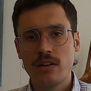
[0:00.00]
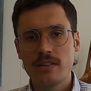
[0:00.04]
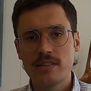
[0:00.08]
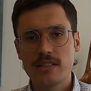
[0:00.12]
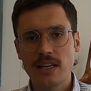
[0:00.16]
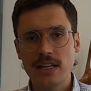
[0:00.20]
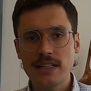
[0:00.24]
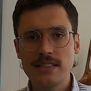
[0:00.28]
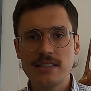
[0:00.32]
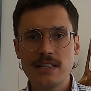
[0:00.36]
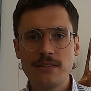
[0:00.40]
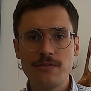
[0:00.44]

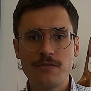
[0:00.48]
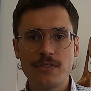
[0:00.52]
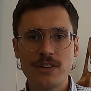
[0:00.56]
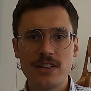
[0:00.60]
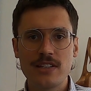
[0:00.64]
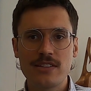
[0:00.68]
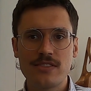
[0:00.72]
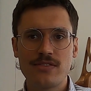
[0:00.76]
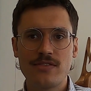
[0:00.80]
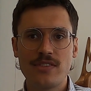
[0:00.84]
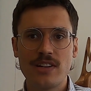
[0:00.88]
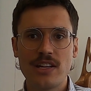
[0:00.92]
So that's it for
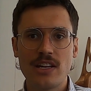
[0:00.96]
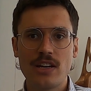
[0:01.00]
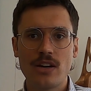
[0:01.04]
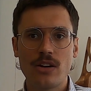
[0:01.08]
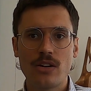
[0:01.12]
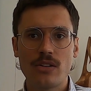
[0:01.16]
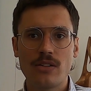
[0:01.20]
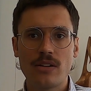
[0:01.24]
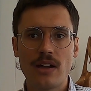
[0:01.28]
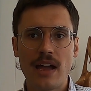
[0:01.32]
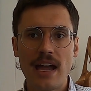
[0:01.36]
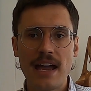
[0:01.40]
this
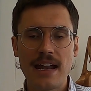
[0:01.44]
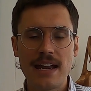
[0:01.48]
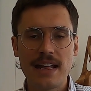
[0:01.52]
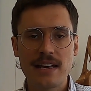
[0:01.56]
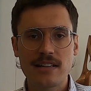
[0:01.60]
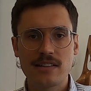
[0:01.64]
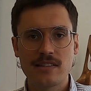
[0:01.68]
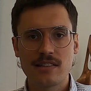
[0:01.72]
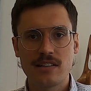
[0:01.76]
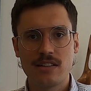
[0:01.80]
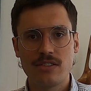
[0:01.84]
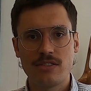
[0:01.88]
video and
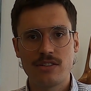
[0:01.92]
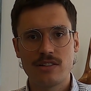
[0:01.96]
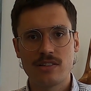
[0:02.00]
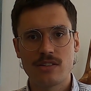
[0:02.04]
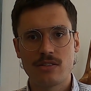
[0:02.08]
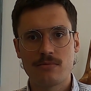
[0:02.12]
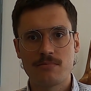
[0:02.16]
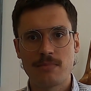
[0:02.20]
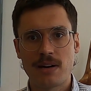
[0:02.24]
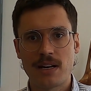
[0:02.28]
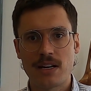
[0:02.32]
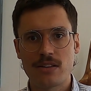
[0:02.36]
our
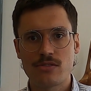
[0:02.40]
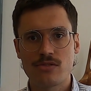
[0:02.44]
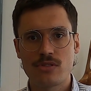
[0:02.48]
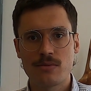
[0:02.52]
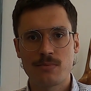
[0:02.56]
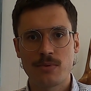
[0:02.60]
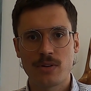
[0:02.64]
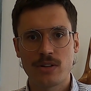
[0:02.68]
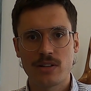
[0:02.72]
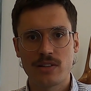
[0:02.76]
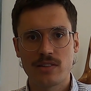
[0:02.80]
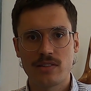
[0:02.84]
series on
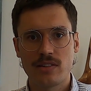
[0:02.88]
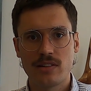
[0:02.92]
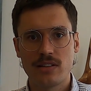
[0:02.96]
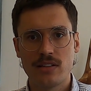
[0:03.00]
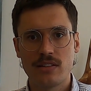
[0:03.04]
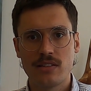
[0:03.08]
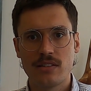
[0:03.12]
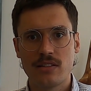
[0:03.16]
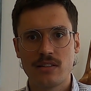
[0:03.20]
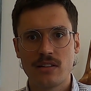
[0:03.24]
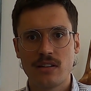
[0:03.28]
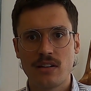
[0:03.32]
monetary
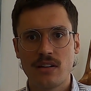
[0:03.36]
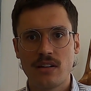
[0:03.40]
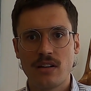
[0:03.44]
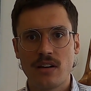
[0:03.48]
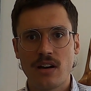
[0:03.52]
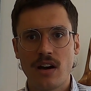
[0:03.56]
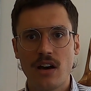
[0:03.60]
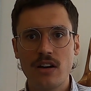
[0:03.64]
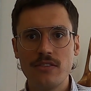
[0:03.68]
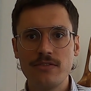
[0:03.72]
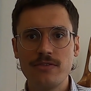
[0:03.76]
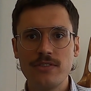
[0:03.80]
policy.
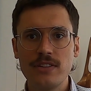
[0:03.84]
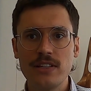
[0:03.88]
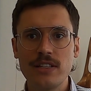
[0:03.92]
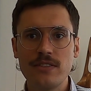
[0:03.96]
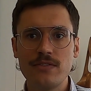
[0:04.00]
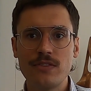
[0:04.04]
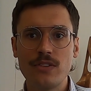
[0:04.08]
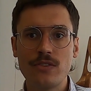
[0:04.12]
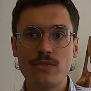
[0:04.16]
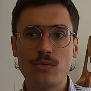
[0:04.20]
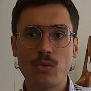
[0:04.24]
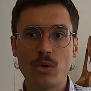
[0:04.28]
Hopefully,
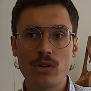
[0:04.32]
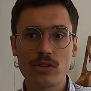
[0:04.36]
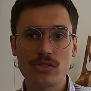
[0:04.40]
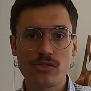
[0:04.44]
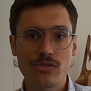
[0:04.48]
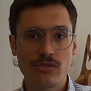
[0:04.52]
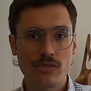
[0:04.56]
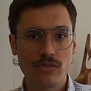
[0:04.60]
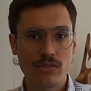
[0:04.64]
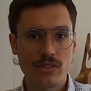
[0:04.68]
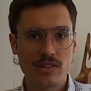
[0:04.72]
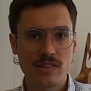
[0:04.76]
if you've
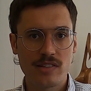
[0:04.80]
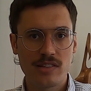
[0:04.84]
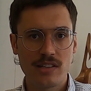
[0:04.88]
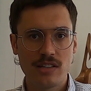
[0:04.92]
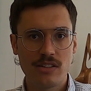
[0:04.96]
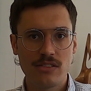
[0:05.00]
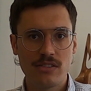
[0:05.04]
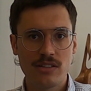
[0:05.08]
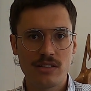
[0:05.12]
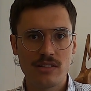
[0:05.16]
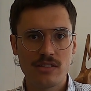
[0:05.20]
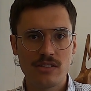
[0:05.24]
watched through the
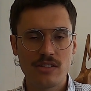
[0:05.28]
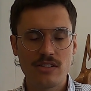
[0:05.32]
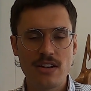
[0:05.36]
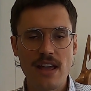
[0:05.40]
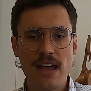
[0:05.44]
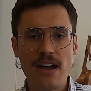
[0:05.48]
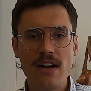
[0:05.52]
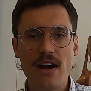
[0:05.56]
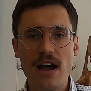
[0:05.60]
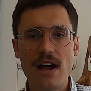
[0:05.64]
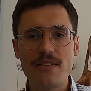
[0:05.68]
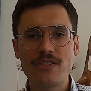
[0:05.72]
series, you
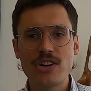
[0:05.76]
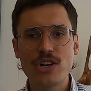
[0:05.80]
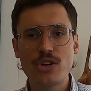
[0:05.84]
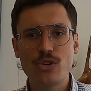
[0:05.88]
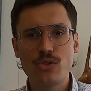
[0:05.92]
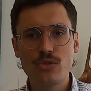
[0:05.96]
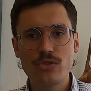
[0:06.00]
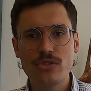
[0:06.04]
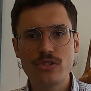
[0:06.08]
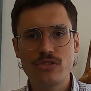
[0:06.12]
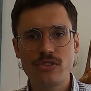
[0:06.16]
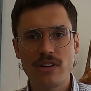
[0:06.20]
now have a
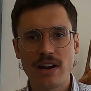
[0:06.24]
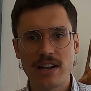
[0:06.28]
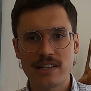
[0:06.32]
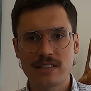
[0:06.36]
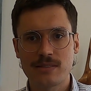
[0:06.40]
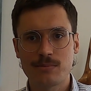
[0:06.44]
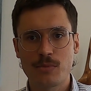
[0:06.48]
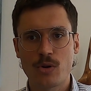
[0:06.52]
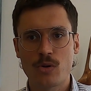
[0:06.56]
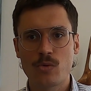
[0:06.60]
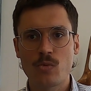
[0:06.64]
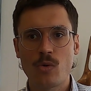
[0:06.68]
good
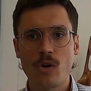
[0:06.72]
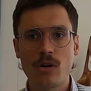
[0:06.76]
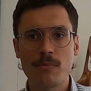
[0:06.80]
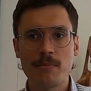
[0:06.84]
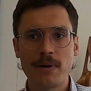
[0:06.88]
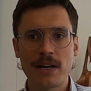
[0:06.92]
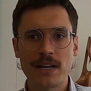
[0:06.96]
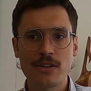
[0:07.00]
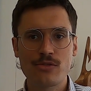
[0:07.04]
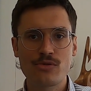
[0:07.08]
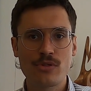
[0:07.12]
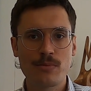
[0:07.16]
grasp on
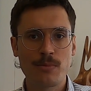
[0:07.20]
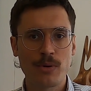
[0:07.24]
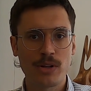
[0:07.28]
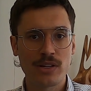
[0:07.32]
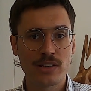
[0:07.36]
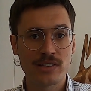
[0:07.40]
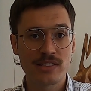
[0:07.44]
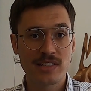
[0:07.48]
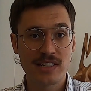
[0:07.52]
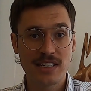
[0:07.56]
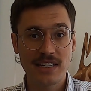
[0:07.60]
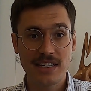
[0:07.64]
what monetary
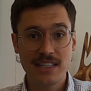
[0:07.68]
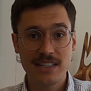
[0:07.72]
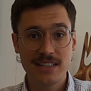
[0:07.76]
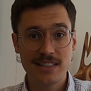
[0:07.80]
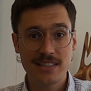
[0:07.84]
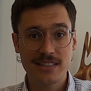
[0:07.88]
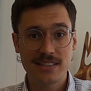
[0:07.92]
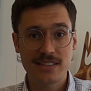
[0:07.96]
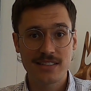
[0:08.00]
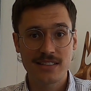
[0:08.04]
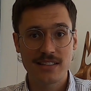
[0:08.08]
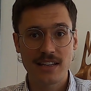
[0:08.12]
policy
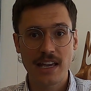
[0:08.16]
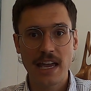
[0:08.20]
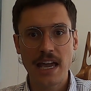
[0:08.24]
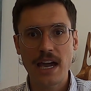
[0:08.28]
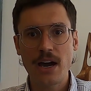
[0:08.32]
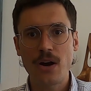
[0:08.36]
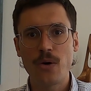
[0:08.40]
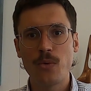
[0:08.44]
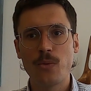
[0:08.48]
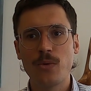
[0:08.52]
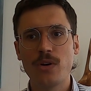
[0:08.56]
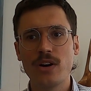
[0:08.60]
is,
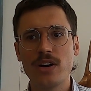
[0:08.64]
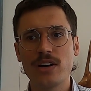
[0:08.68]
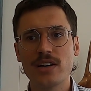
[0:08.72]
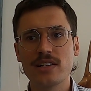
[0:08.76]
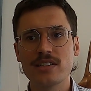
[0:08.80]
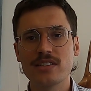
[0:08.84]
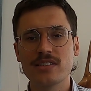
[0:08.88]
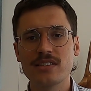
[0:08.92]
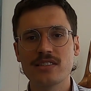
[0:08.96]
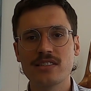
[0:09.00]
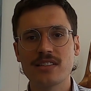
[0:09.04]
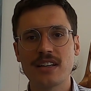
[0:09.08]
how it
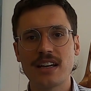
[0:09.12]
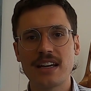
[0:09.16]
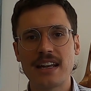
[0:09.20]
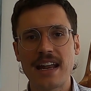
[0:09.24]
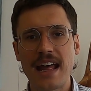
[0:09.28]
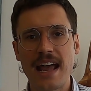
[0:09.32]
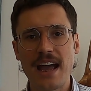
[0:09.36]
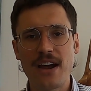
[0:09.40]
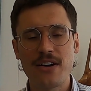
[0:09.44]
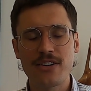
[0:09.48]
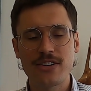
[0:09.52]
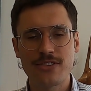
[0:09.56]
works,
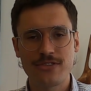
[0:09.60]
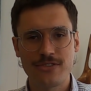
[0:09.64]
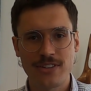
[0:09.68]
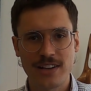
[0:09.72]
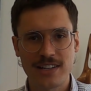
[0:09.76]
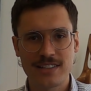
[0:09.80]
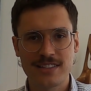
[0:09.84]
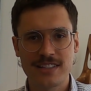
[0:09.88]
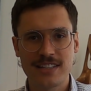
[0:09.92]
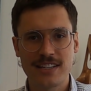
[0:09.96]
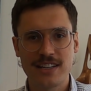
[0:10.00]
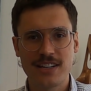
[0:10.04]
and how it
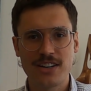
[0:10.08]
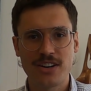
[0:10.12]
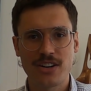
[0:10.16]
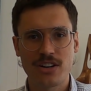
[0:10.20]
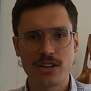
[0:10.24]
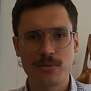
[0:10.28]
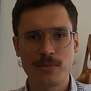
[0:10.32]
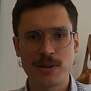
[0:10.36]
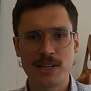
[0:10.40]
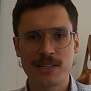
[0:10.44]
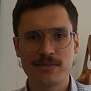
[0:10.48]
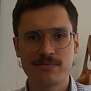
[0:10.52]
affects the
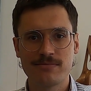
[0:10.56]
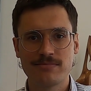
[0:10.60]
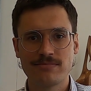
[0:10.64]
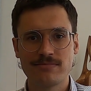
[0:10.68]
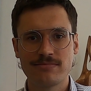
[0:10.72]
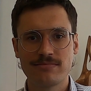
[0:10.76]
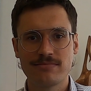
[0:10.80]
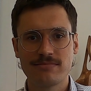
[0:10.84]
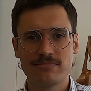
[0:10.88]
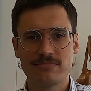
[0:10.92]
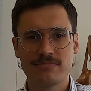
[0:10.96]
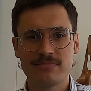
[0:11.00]
economy.
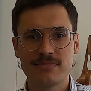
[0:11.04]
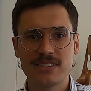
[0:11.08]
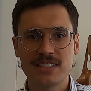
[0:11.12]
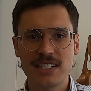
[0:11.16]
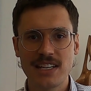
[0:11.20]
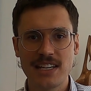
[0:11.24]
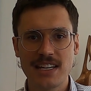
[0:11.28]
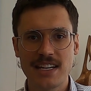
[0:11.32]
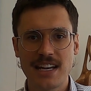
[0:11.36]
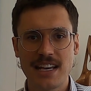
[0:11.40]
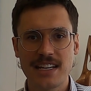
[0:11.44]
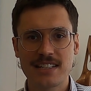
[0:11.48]

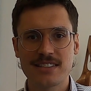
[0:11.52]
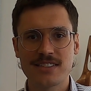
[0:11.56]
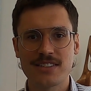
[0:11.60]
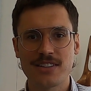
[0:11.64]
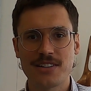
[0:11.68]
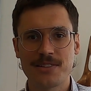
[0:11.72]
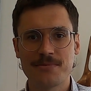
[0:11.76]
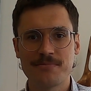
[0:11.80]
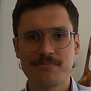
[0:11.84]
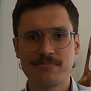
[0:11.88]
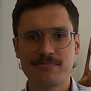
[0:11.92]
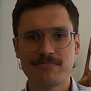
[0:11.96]
See you next
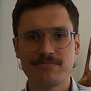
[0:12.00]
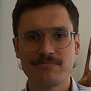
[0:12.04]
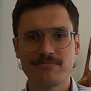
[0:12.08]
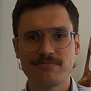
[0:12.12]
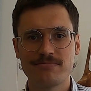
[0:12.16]
time.